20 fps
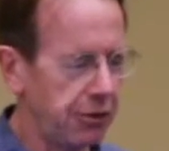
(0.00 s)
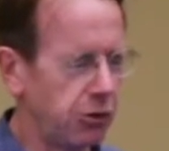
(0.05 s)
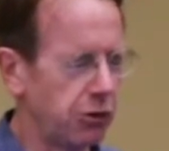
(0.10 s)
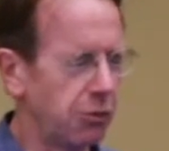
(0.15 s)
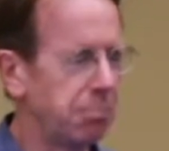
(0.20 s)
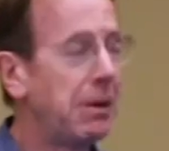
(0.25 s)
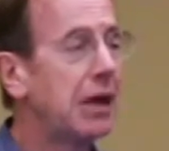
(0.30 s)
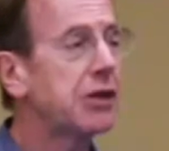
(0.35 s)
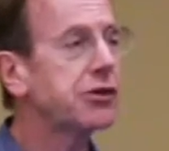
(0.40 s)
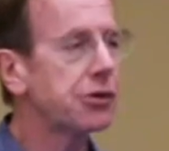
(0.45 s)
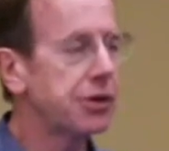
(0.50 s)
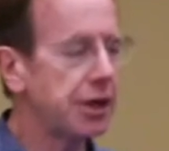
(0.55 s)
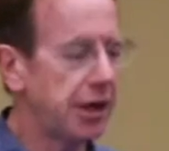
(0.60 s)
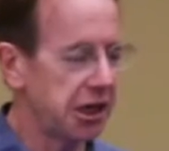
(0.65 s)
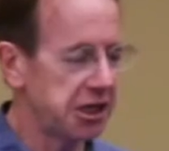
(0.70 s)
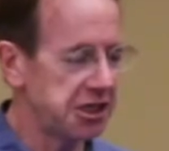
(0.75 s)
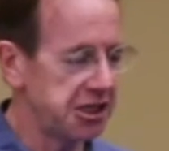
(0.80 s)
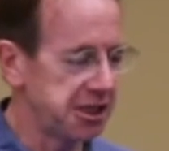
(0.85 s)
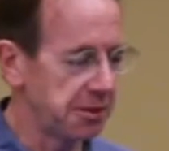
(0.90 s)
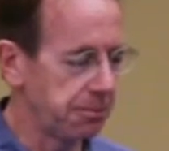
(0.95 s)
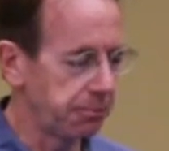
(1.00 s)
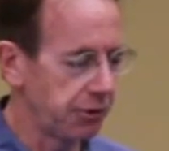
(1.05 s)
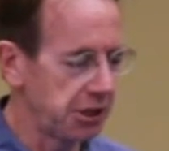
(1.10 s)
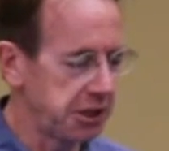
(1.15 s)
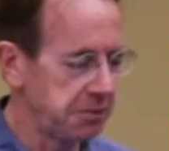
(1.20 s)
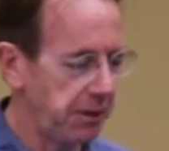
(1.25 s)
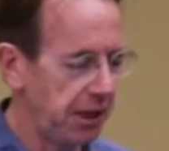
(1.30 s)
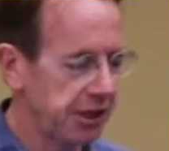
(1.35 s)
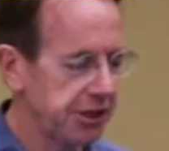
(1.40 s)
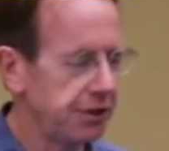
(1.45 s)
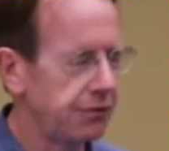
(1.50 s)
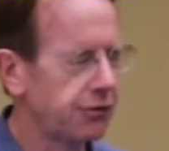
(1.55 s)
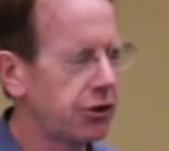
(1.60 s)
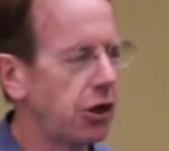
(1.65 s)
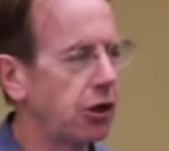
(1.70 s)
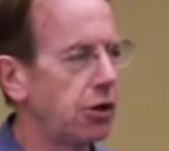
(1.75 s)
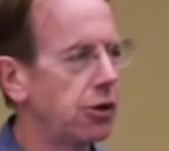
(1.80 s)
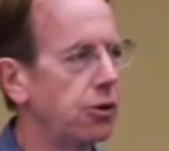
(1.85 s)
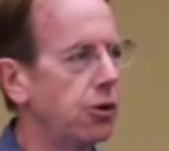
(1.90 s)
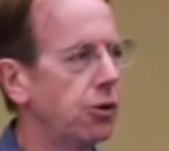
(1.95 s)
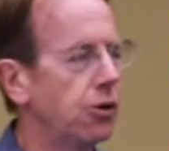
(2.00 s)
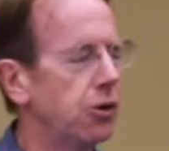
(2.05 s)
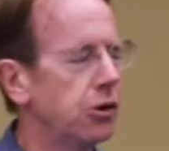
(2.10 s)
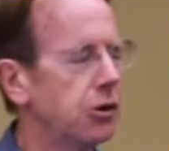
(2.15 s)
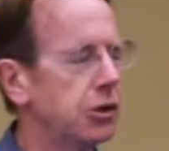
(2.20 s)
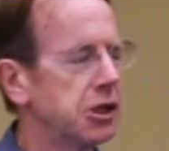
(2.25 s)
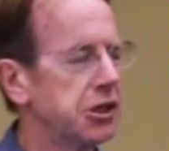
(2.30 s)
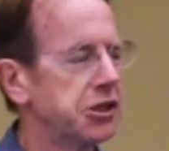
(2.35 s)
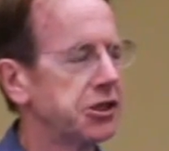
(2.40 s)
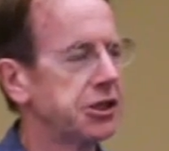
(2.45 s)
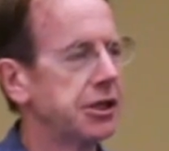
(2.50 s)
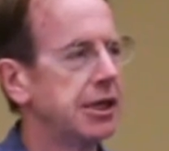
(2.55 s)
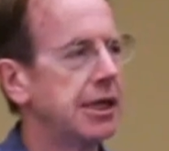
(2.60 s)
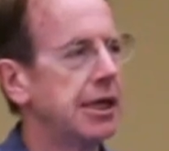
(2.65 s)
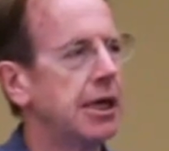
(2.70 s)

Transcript: or meta-analysis of prospective cohorts,